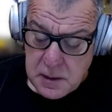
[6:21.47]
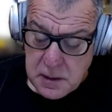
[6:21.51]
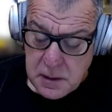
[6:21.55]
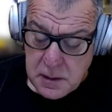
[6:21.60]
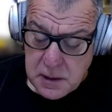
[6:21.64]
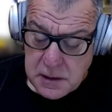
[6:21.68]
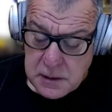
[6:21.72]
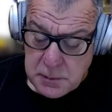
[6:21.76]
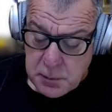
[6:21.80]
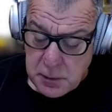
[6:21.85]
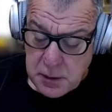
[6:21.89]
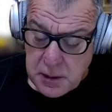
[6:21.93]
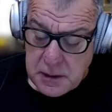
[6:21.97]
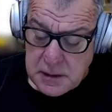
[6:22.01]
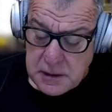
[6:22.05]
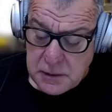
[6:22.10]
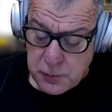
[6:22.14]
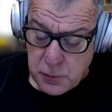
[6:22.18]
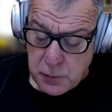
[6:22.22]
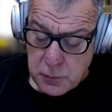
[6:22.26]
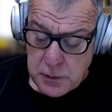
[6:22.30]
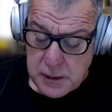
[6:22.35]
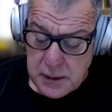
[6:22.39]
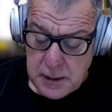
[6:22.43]
Aspergillus
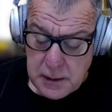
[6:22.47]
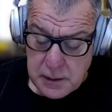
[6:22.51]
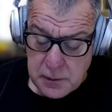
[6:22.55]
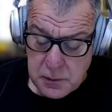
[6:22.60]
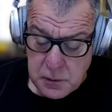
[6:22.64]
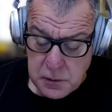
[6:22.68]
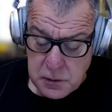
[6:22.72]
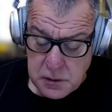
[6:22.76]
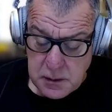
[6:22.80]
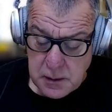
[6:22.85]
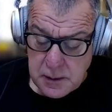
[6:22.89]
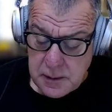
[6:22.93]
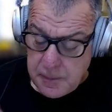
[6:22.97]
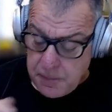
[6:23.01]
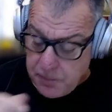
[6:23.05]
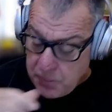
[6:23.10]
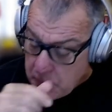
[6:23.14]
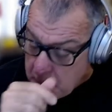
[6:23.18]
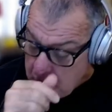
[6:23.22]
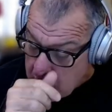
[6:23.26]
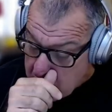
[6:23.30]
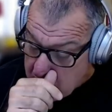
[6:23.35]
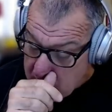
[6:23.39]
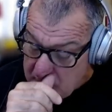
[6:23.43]
Fumigatus
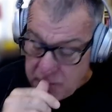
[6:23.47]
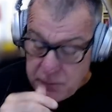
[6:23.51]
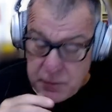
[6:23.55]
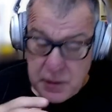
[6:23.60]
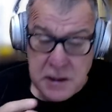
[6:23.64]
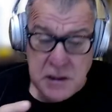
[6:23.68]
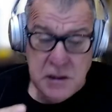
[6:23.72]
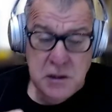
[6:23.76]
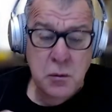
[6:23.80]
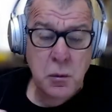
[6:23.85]
infection.